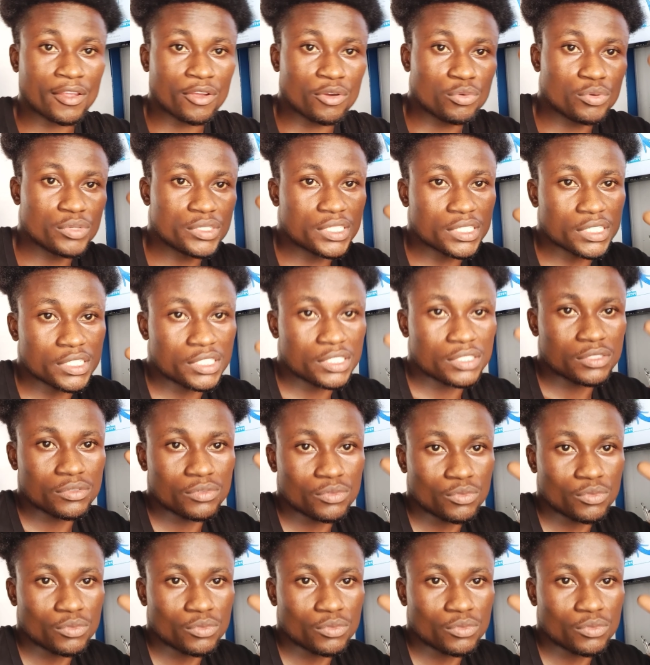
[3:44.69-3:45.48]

which is